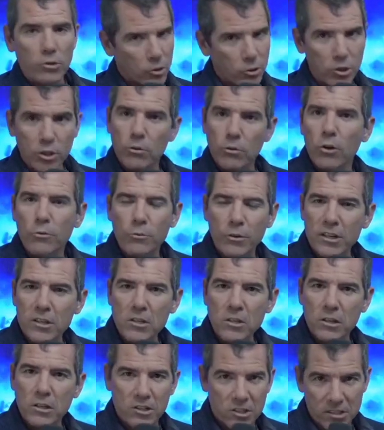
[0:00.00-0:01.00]
Go do your own
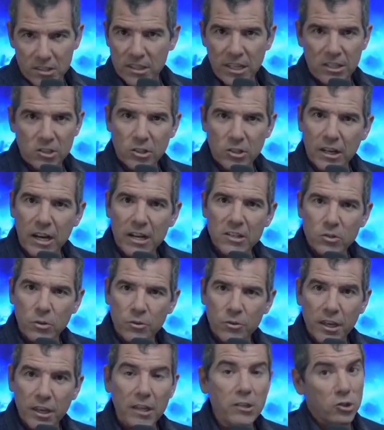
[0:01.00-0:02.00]
research. Isn't that your
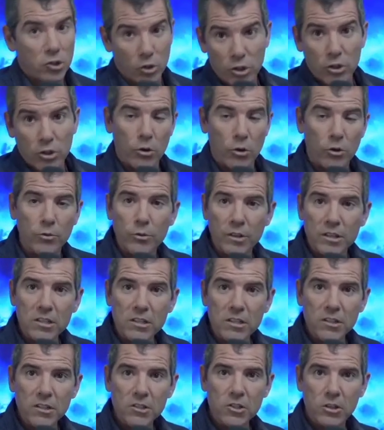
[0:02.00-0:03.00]
guy's own thing? Do your own
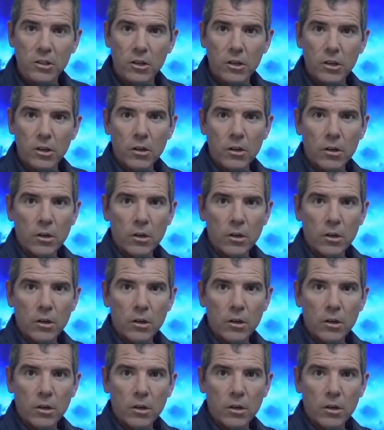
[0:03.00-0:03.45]
research.